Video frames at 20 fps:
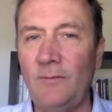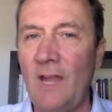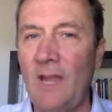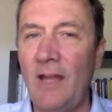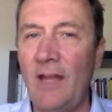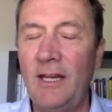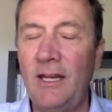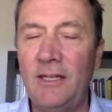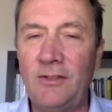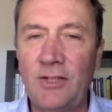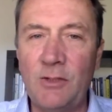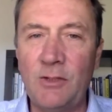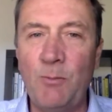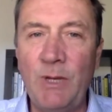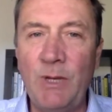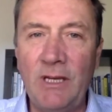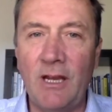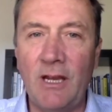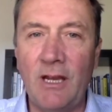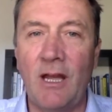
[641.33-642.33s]
And it just
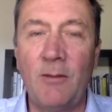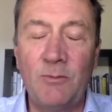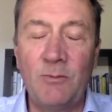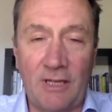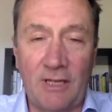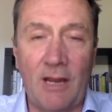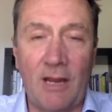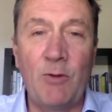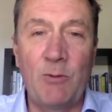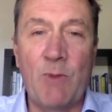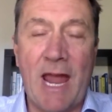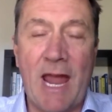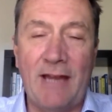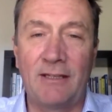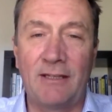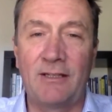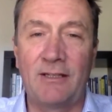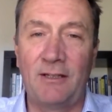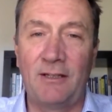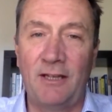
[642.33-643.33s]
becomes, coming back
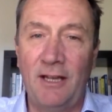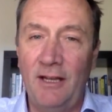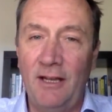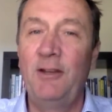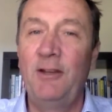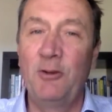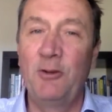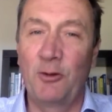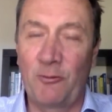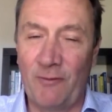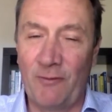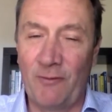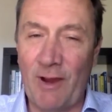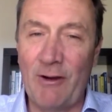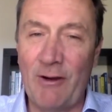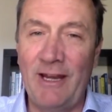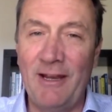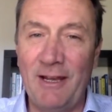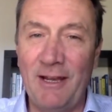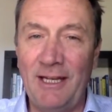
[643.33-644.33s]
to your
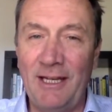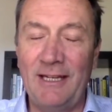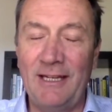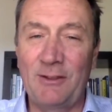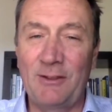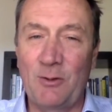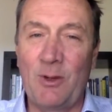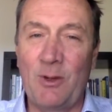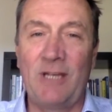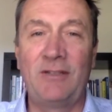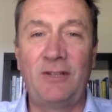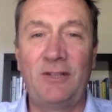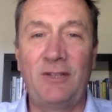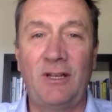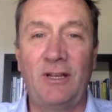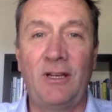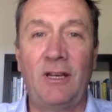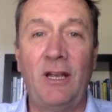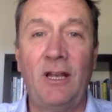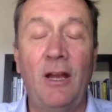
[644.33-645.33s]
very earliest
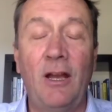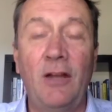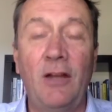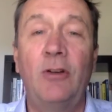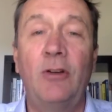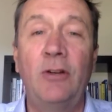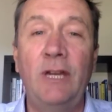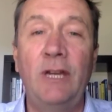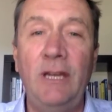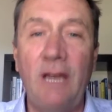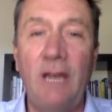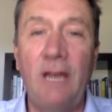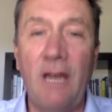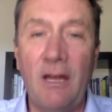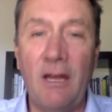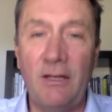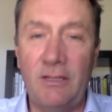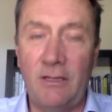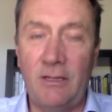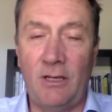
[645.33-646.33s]
question, a cookie
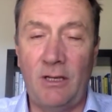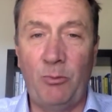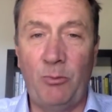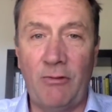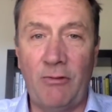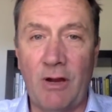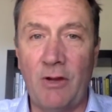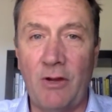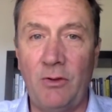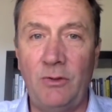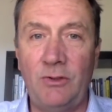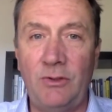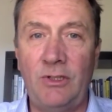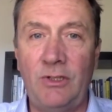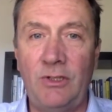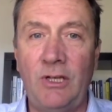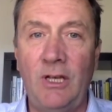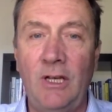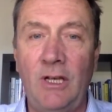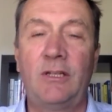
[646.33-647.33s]
cutter approach
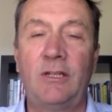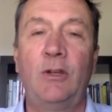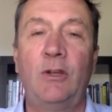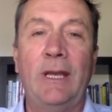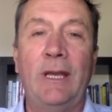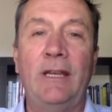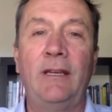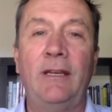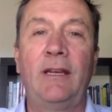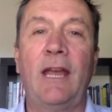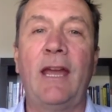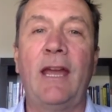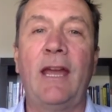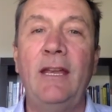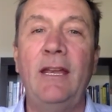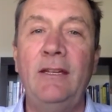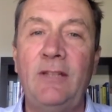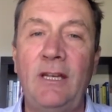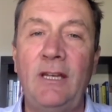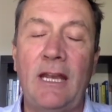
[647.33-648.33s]
to
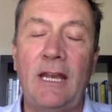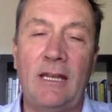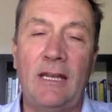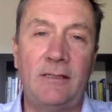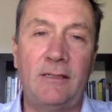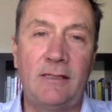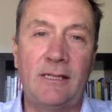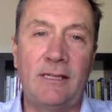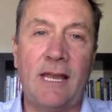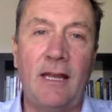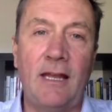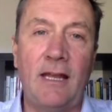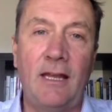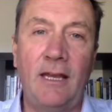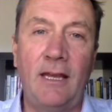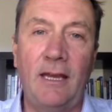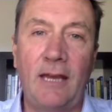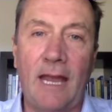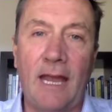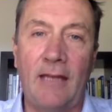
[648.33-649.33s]
engaging and
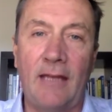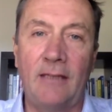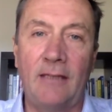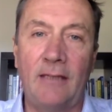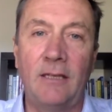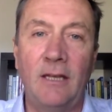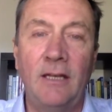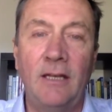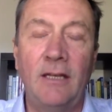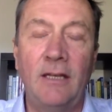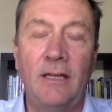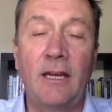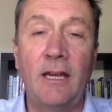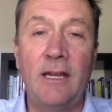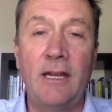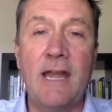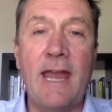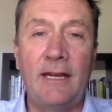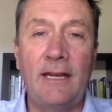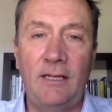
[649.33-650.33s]
selling and
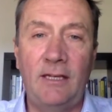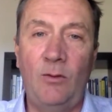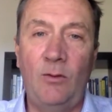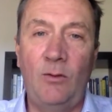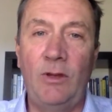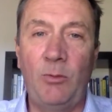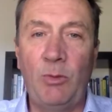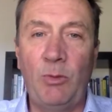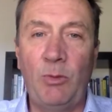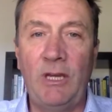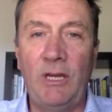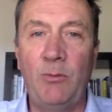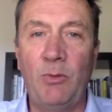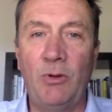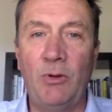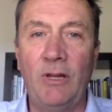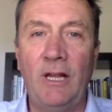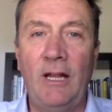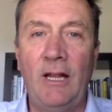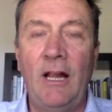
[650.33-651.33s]
connecting with
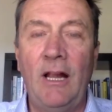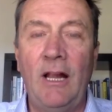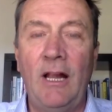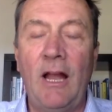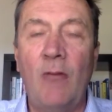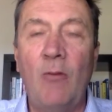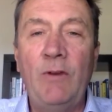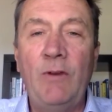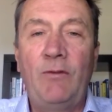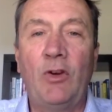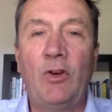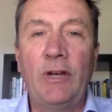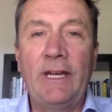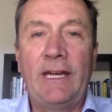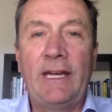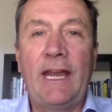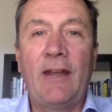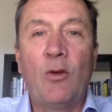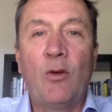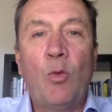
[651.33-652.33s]
people. And we've got to
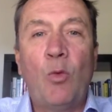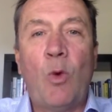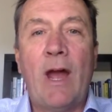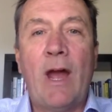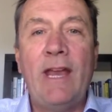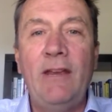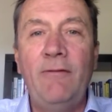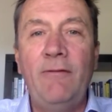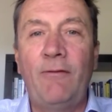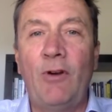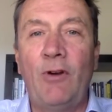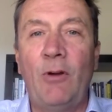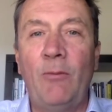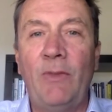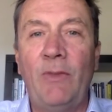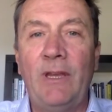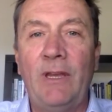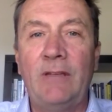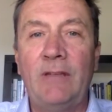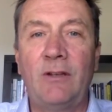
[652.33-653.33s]
get away from
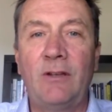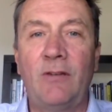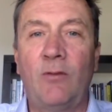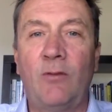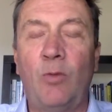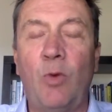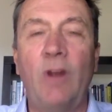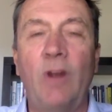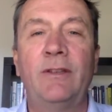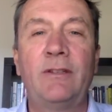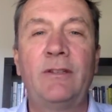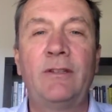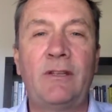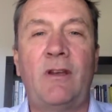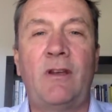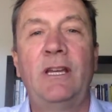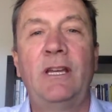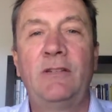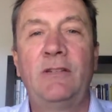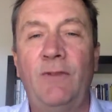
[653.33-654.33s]
this sort of one
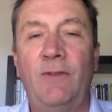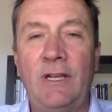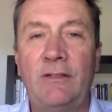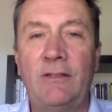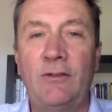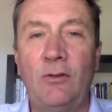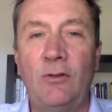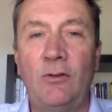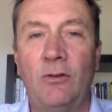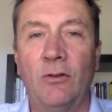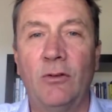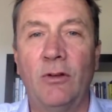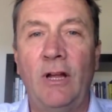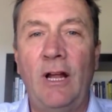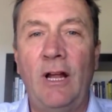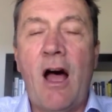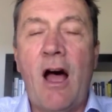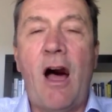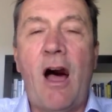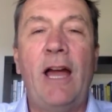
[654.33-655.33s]
size fits all.
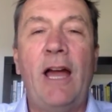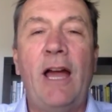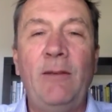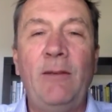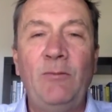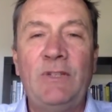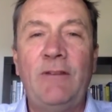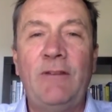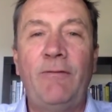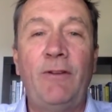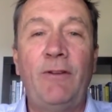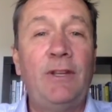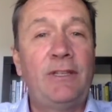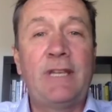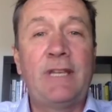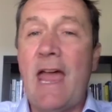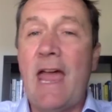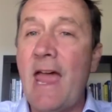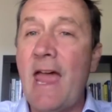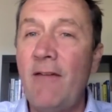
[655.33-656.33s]
I'm different
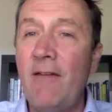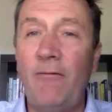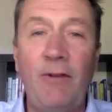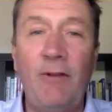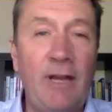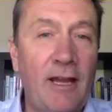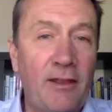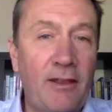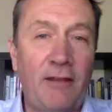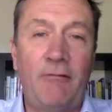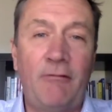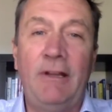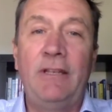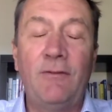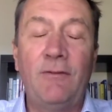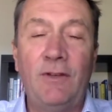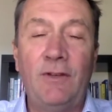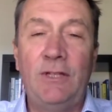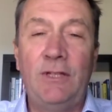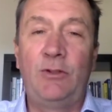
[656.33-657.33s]
to every other
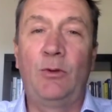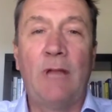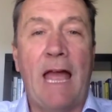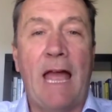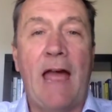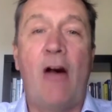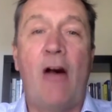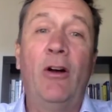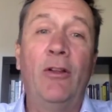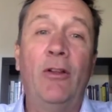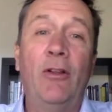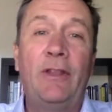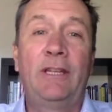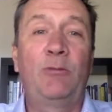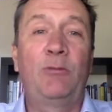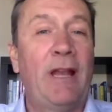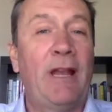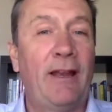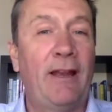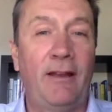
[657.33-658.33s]
individual on this
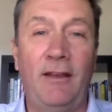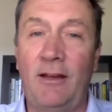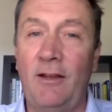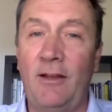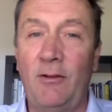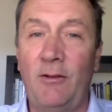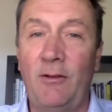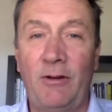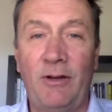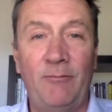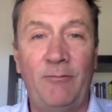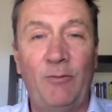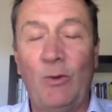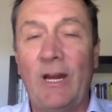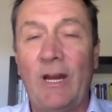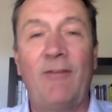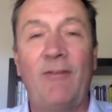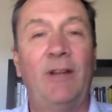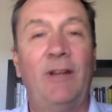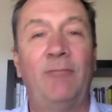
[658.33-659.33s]
planet. You know, there are
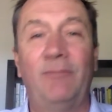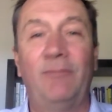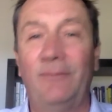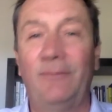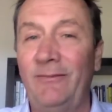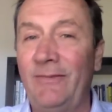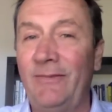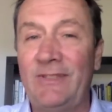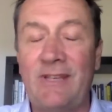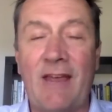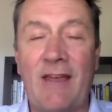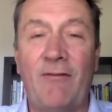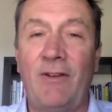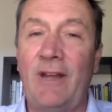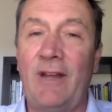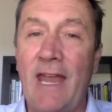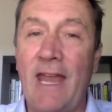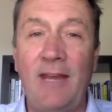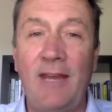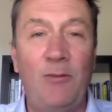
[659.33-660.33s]
whatever, 7,
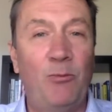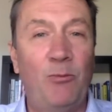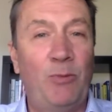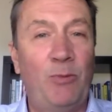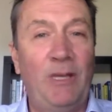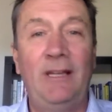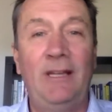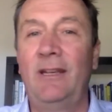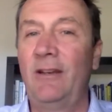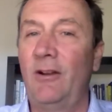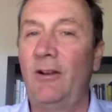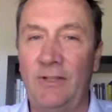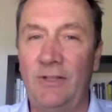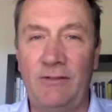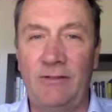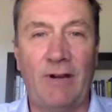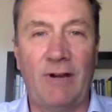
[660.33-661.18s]
8 billion of us